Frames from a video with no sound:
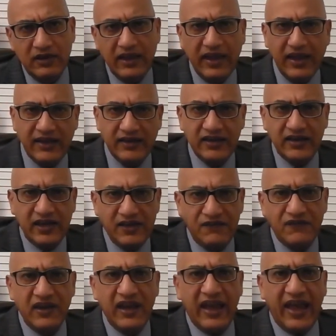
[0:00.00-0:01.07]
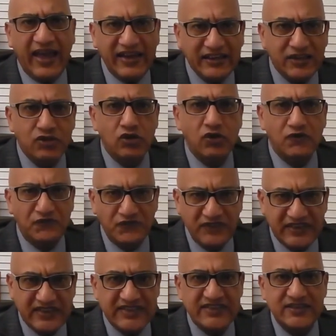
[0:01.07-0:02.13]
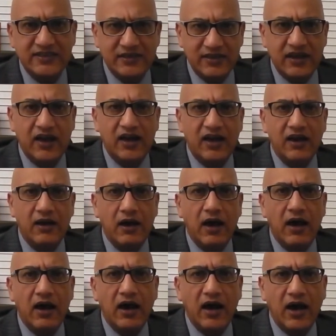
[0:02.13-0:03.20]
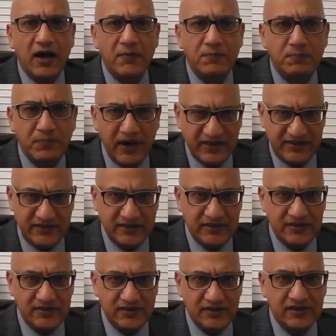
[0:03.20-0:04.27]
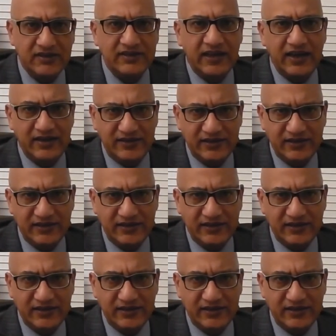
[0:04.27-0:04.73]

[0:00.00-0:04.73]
And if any of these are present, that